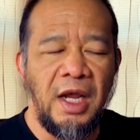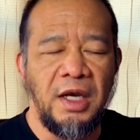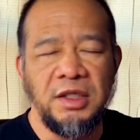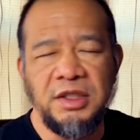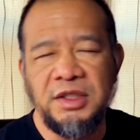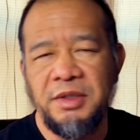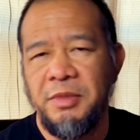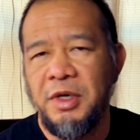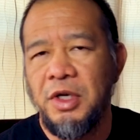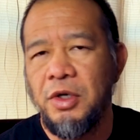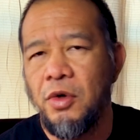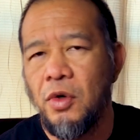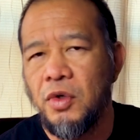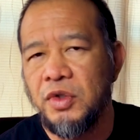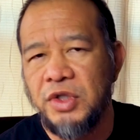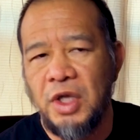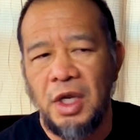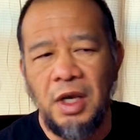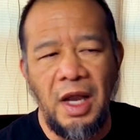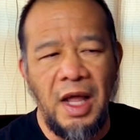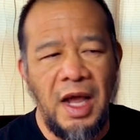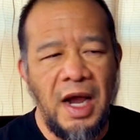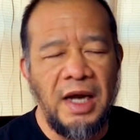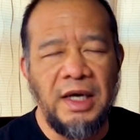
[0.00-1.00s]
and somebody
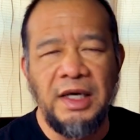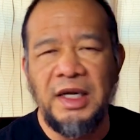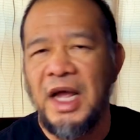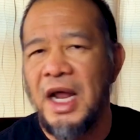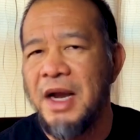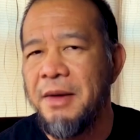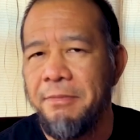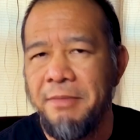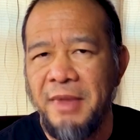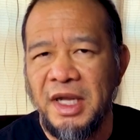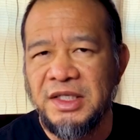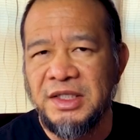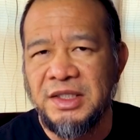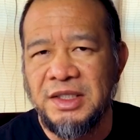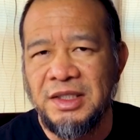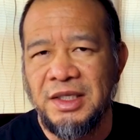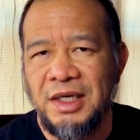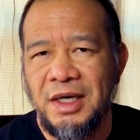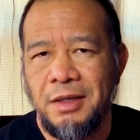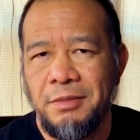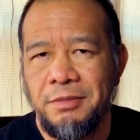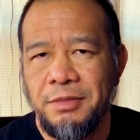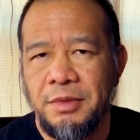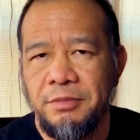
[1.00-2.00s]
goes online kind of
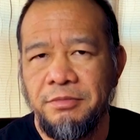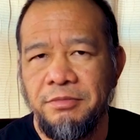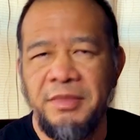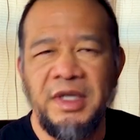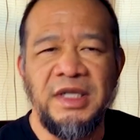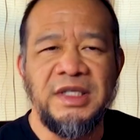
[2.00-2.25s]
messes it up.